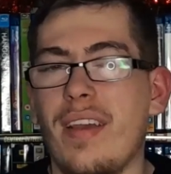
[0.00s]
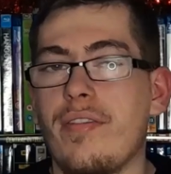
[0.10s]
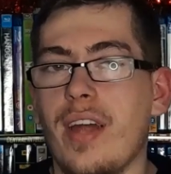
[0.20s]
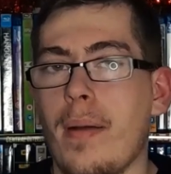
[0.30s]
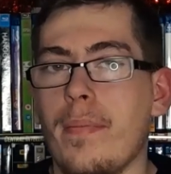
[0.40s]

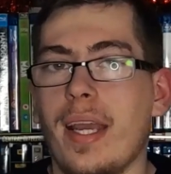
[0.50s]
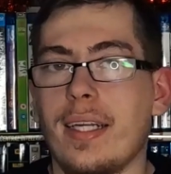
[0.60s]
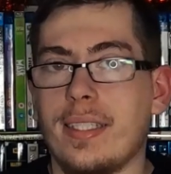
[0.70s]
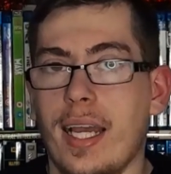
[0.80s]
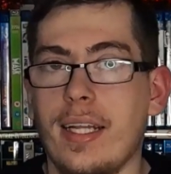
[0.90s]
if that
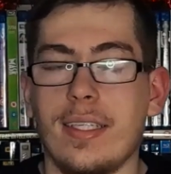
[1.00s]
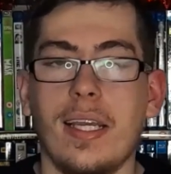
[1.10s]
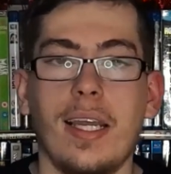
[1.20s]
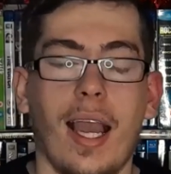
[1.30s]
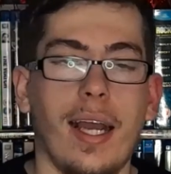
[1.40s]
makes sense.
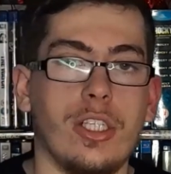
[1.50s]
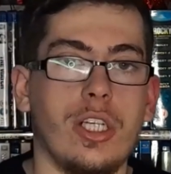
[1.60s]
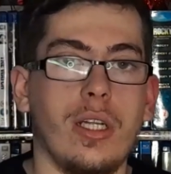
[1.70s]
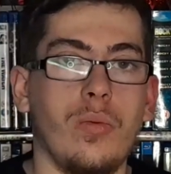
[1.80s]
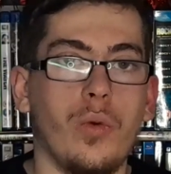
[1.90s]
It
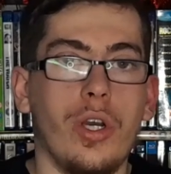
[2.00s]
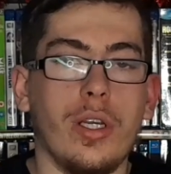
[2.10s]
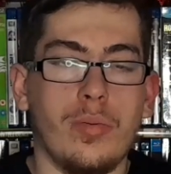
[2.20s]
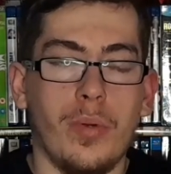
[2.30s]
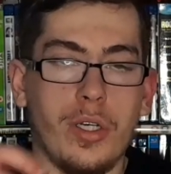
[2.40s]
actually
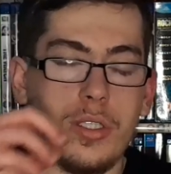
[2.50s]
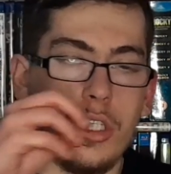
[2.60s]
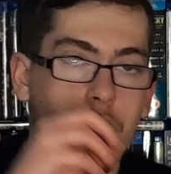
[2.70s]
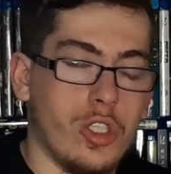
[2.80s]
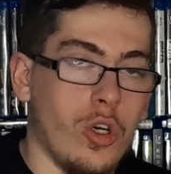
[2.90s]
worked because
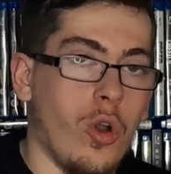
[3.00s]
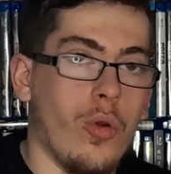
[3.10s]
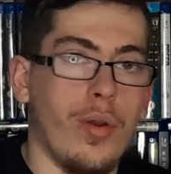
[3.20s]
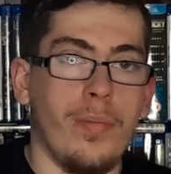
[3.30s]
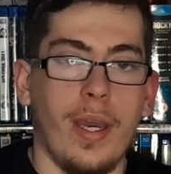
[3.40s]
the
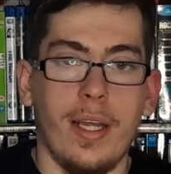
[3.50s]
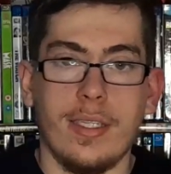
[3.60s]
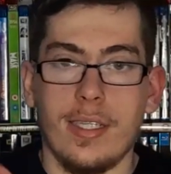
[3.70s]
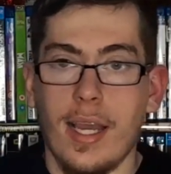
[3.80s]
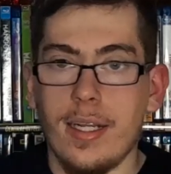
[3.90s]
story made
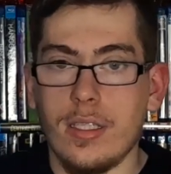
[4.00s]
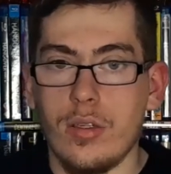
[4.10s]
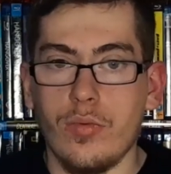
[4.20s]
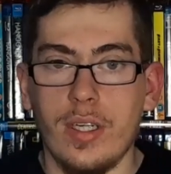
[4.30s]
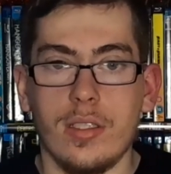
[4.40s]
sense,
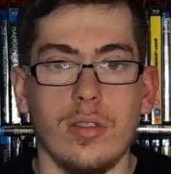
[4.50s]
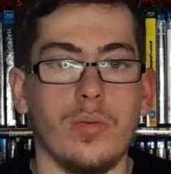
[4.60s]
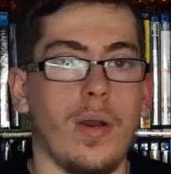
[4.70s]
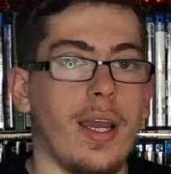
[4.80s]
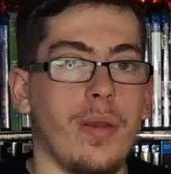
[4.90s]
the reasons
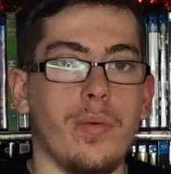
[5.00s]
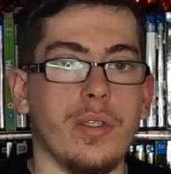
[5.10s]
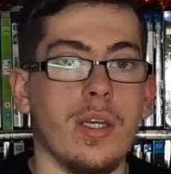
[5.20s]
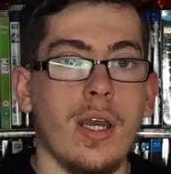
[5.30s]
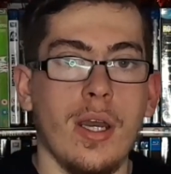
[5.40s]
why he
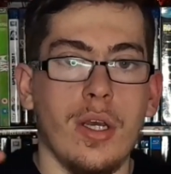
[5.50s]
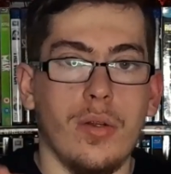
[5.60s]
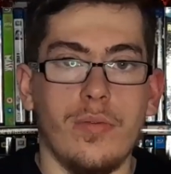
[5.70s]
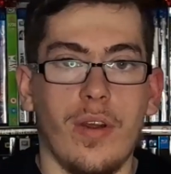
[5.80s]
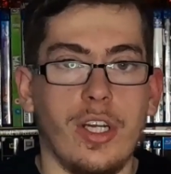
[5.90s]
was
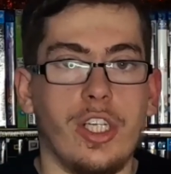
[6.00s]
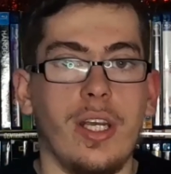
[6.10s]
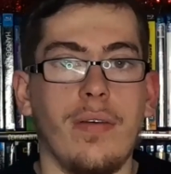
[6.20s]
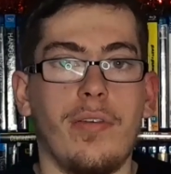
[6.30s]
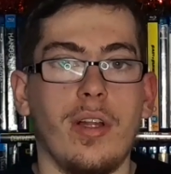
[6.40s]
very
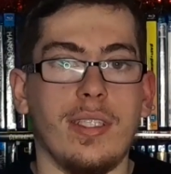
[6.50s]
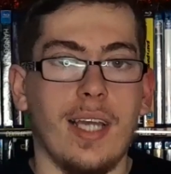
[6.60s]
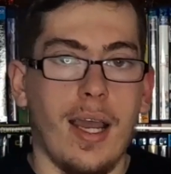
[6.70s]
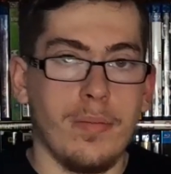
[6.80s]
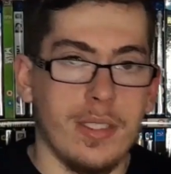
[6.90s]
cheerful at times